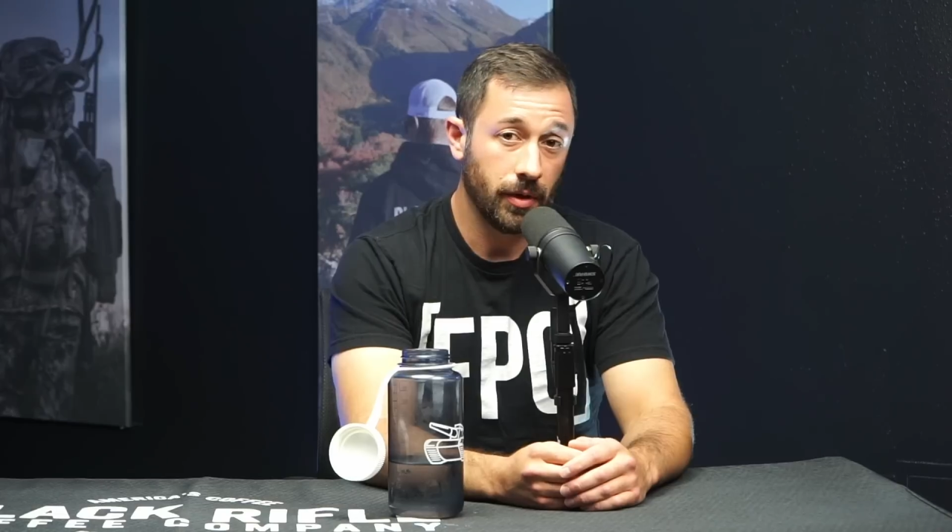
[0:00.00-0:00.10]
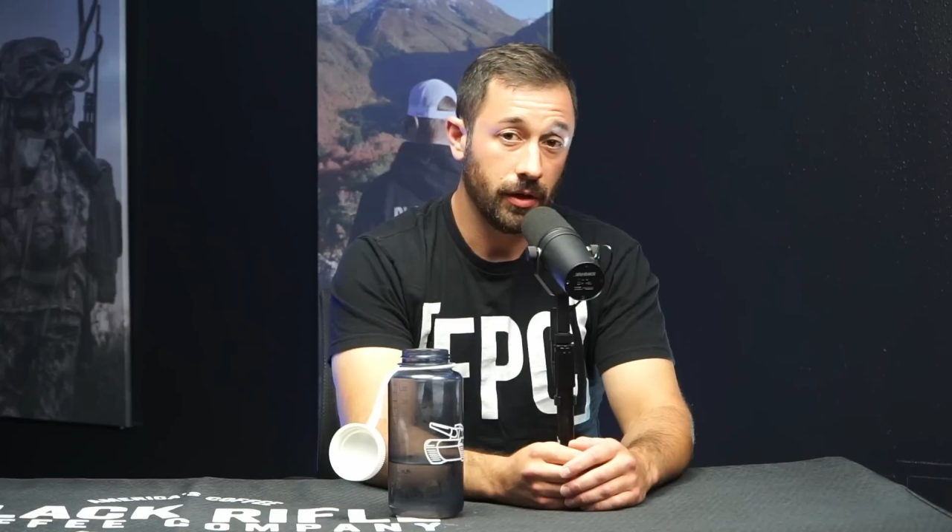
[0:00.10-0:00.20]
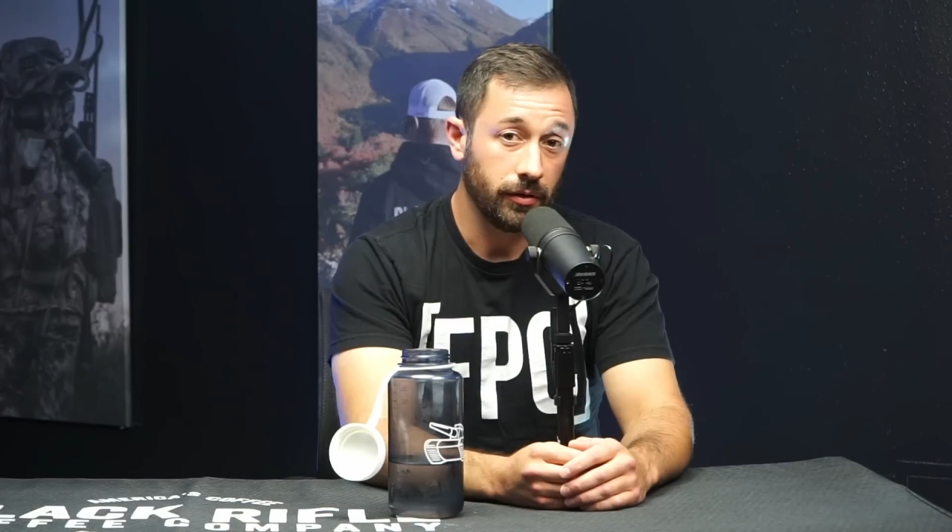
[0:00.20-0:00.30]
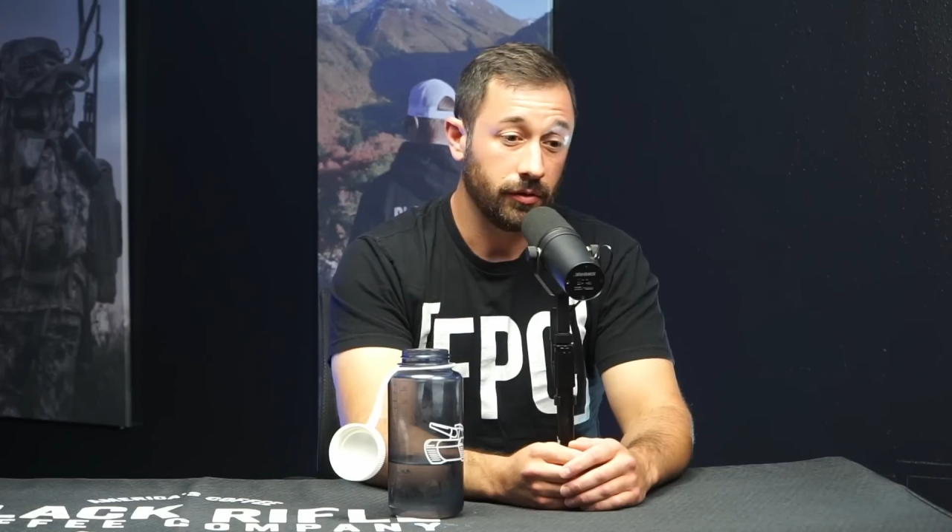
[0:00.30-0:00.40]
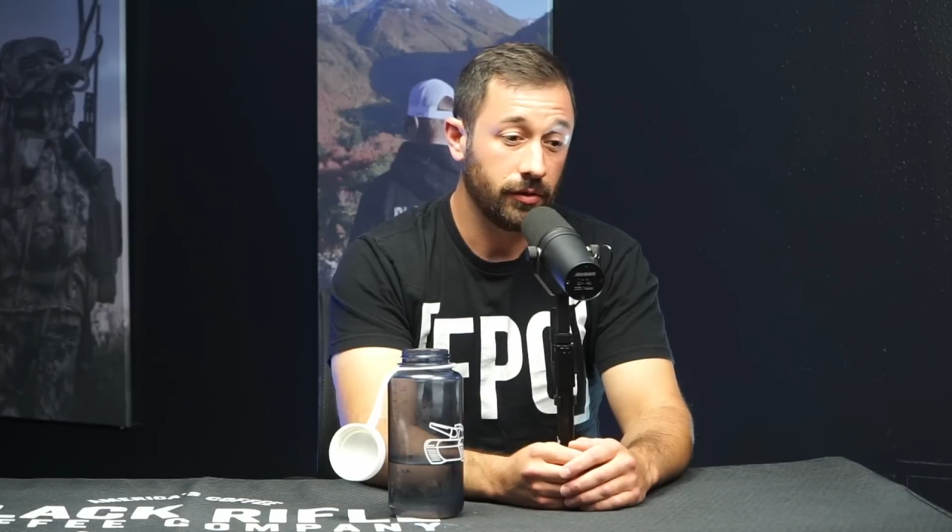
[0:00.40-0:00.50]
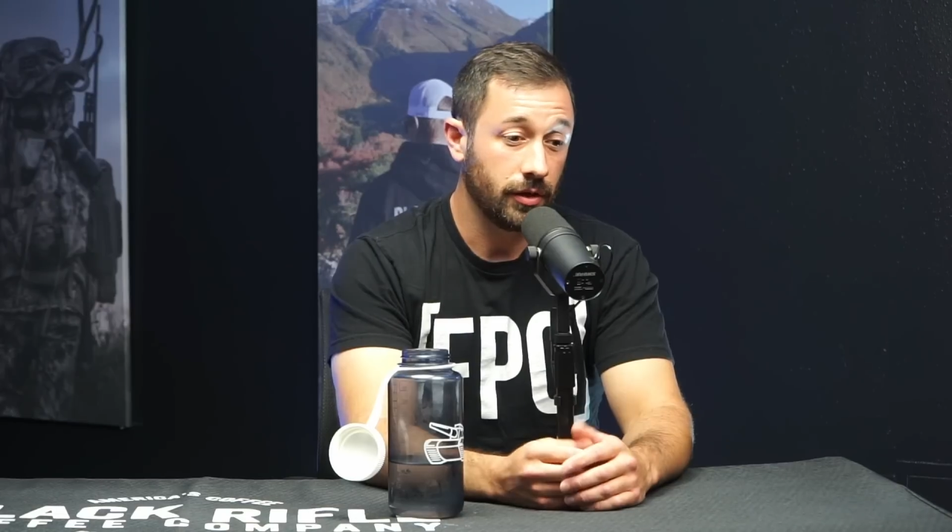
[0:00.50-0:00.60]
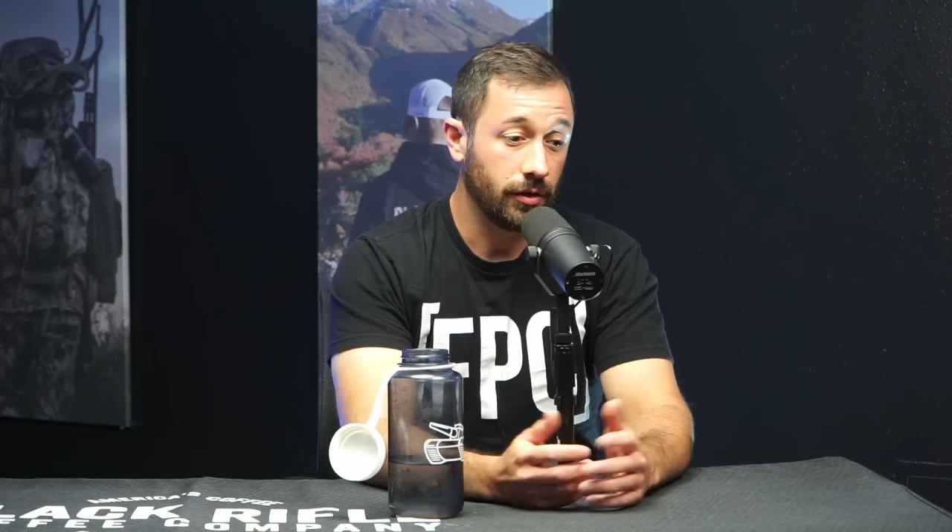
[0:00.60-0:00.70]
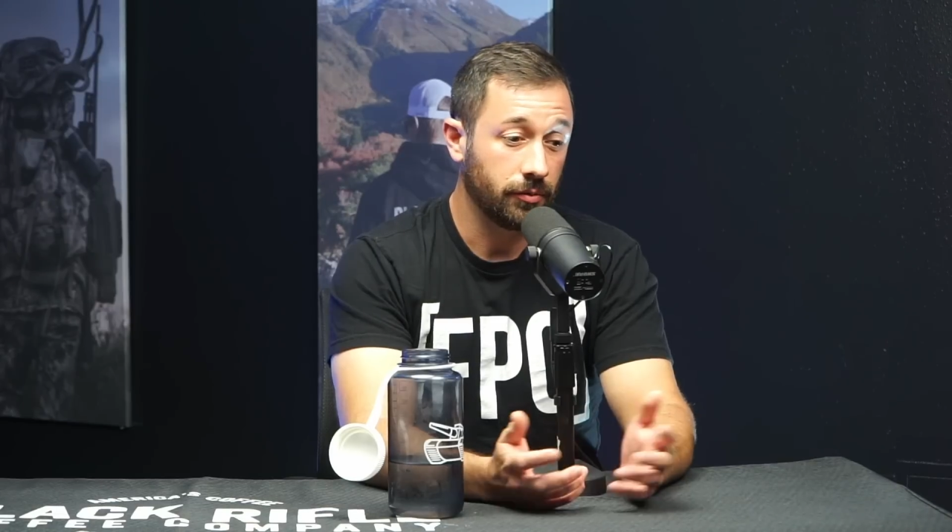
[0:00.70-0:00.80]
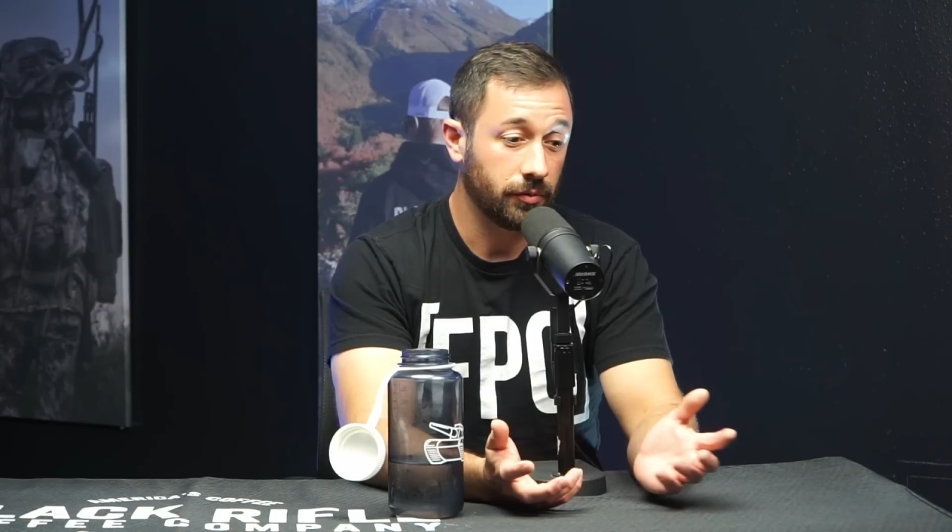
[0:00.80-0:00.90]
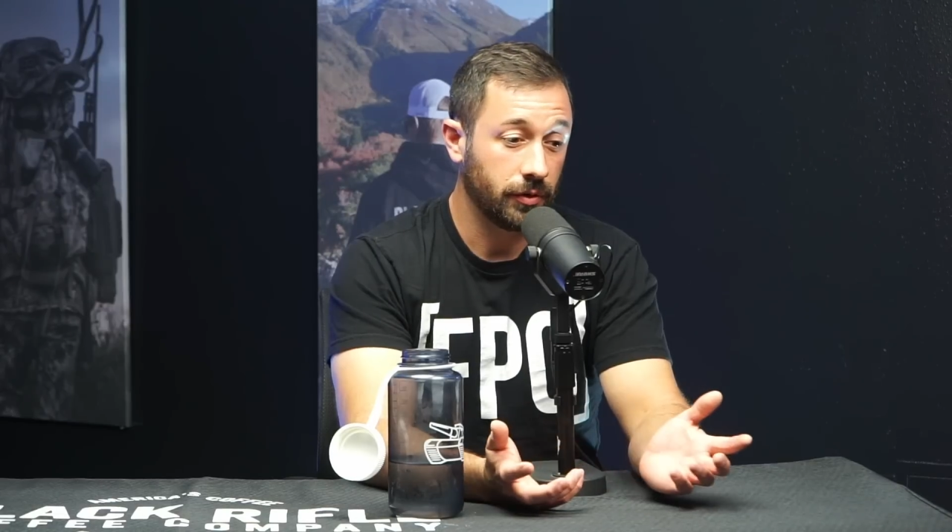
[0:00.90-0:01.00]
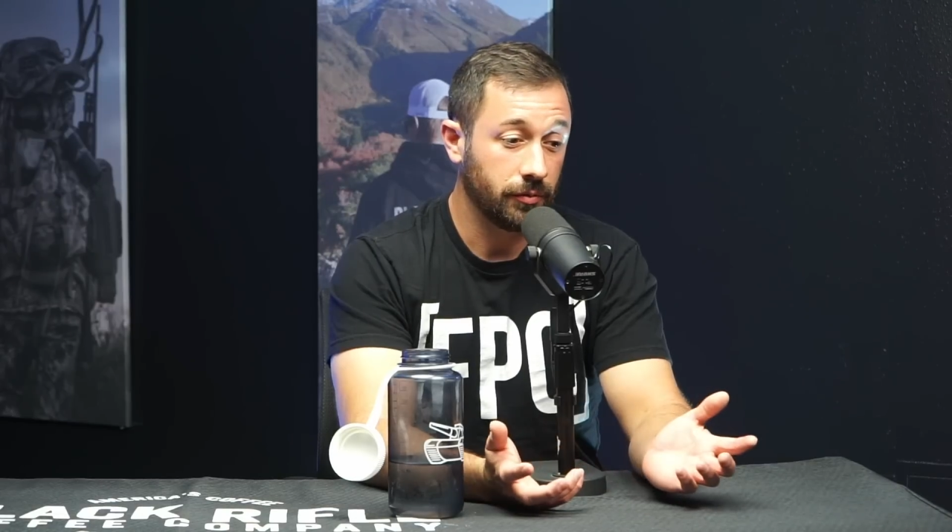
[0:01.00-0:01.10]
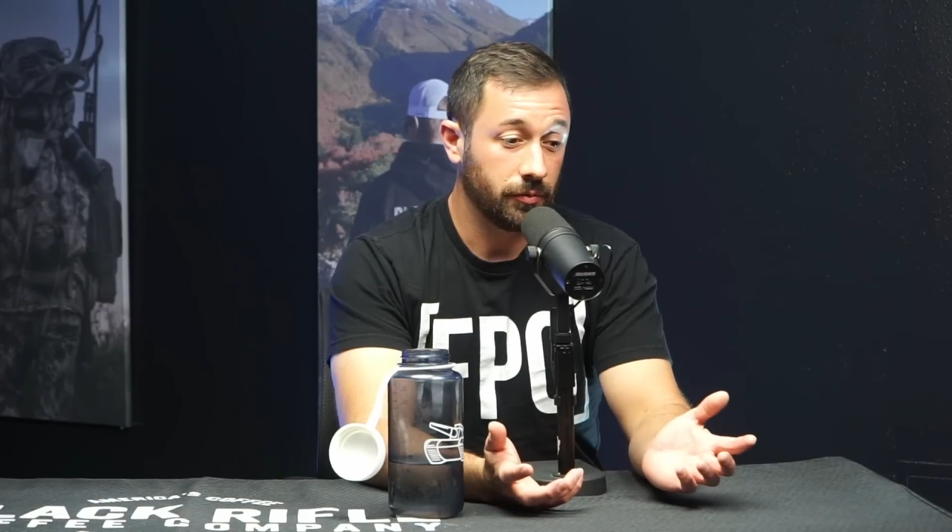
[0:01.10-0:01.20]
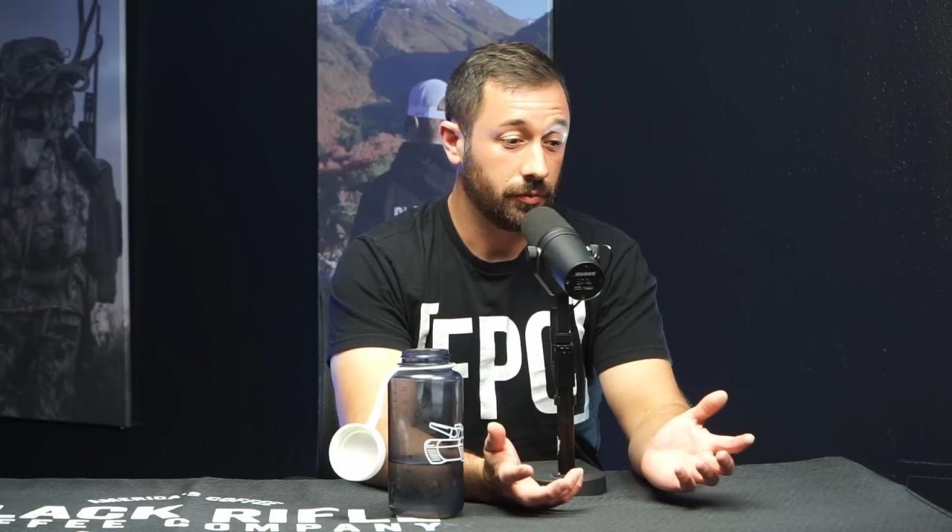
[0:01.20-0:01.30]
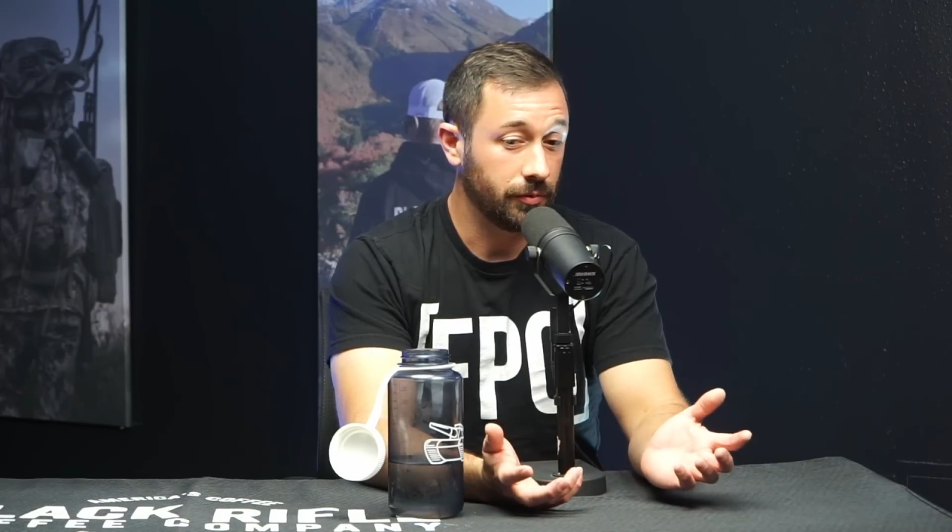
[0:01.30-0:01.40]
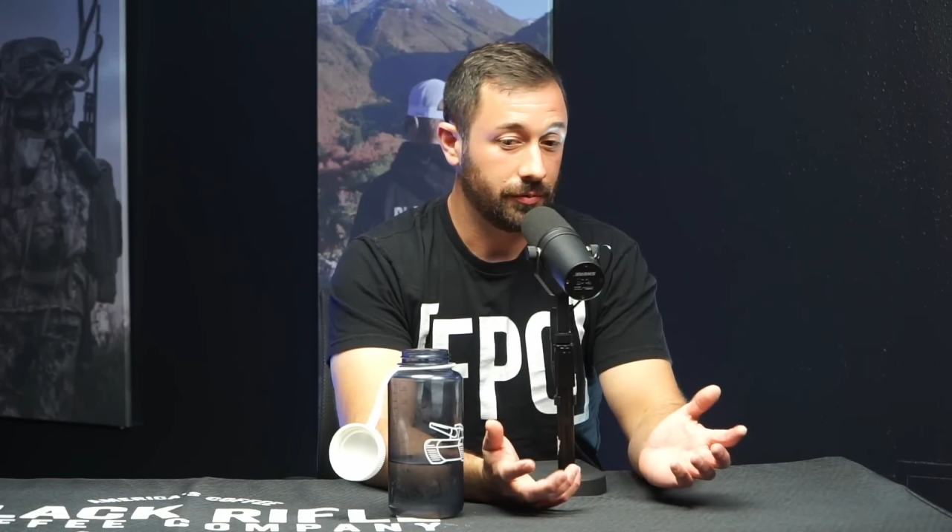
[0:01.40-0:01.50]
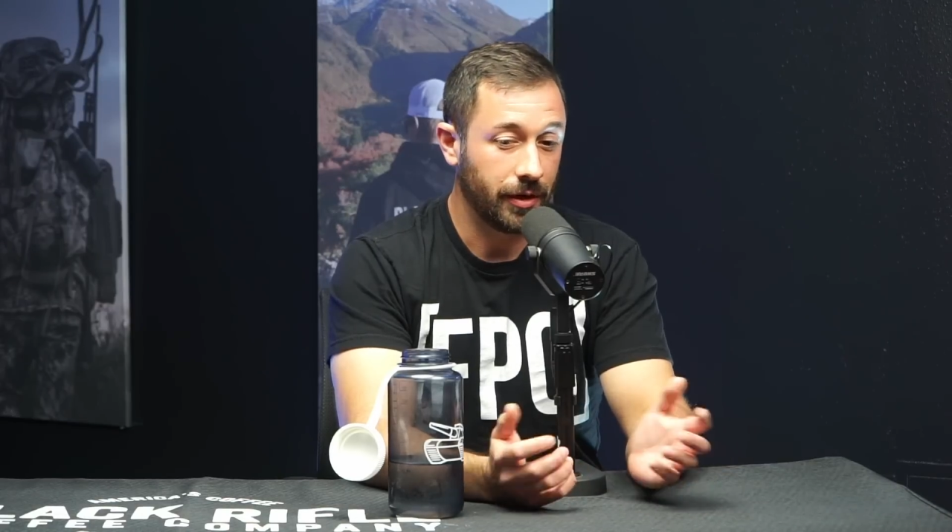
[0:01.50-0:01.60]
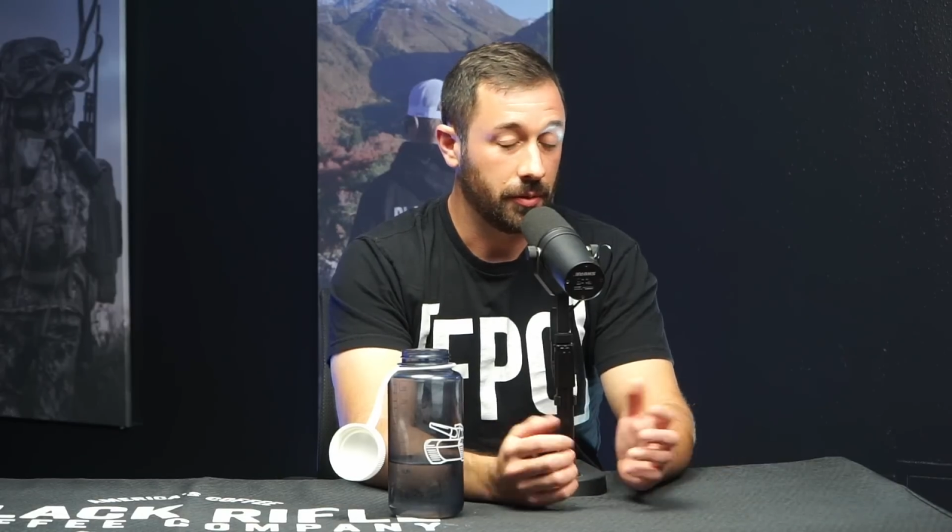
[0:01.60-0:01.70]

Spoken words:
And if